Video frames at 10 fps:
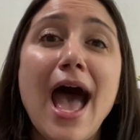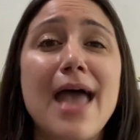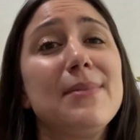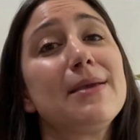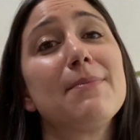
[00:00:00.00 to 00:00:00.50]

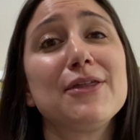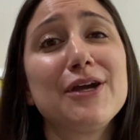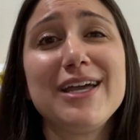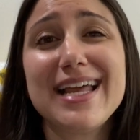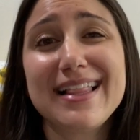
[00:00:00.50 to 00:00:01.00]
I make
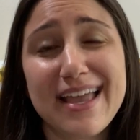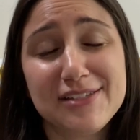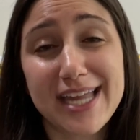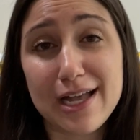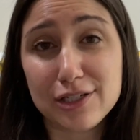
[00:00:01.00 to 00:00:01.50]
motherhood,
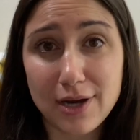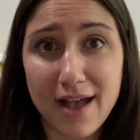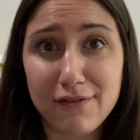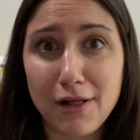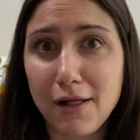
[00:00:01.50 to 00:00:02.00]
lifestyle,
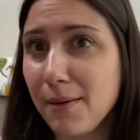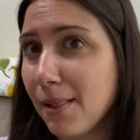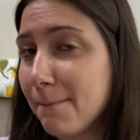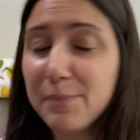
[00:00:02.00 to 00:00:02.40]
travel,